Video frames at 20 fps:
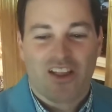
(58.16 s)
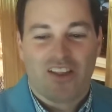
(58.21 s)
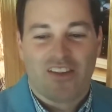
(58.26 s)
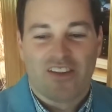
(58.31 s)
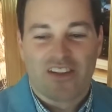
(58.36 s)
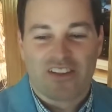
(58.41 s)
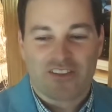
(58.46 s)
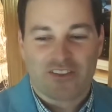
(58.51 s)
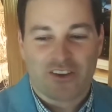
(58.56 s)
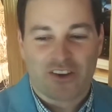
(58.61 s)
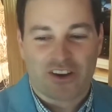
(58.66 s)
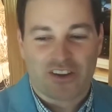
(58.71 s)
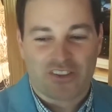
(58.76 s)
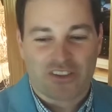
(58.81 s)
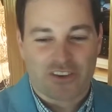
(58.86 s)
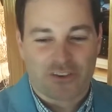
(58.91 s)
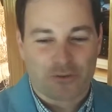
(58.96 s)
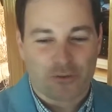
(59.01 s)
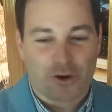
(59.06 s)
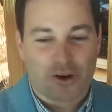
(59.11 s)
let's look at
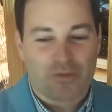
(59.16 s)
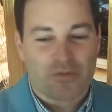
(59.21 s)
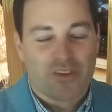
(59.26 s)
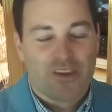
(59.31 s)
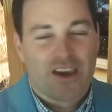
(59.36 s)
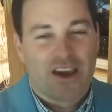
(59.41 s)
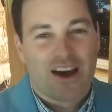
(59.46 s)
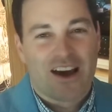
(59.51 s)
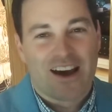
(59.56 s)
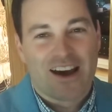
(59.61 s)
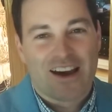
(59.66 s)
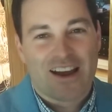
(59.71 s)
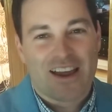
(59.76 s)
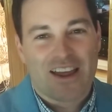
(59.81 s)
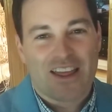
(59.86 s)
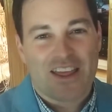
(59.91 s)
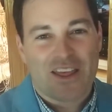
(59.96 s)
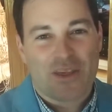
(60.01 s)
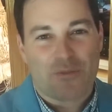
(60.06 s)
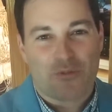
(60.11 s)
this one.
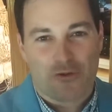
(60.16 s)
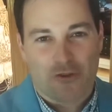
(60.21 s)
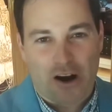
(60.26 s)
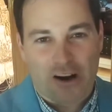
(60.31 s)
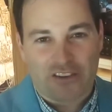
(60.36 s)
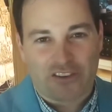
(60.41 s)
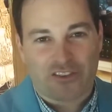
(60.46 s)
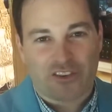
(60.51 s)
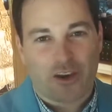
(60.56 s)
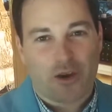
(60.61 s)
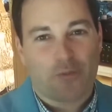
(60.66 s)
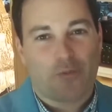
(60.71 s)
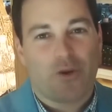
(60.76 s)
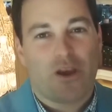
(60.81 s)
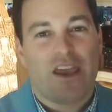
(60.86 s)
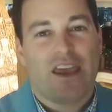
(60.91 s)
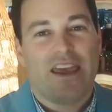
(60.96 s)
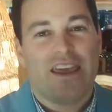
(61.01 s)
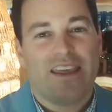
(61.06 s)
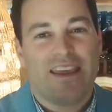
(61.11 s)
The price.
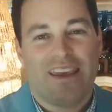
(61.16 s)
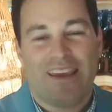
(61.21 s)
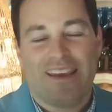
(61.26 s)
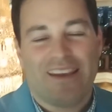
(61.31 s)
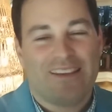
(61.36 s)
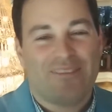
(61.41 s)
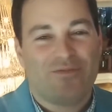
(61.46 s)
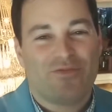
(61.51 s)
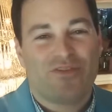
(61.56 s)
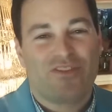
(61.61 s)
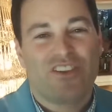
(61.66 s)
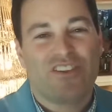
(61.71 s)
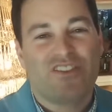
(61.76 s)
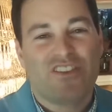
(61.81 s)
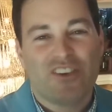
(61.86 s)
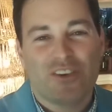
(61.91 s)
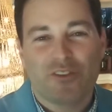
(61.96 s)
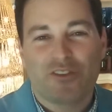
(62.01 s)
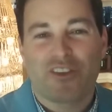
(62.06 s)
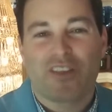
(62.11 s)
The
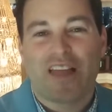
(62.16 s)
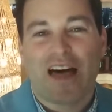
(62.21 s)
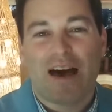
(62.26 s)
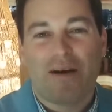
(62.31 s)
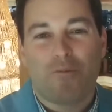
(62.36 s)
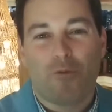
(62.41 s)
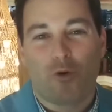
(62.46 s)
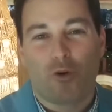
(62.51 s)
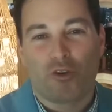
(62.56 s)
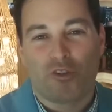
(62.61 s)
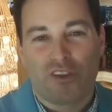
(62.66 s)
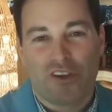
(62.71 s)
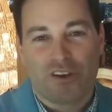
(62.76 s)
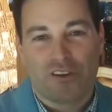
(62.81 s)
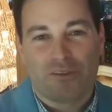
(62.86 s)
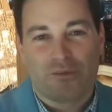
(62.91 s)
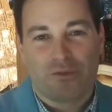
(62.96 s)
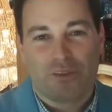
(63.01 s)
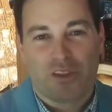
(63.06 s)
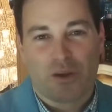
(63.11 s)
deal's a lot more than
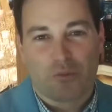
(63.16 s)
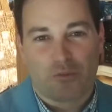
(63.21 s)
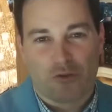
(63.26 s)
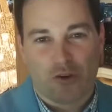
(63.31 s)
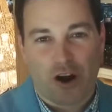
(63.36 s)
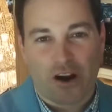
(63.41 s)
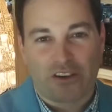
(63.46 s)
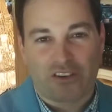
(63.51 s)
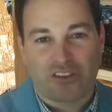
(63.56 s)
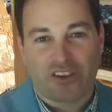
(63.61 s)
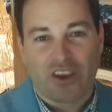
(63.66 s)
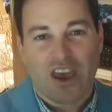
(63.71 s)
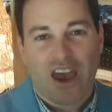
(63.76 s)
price.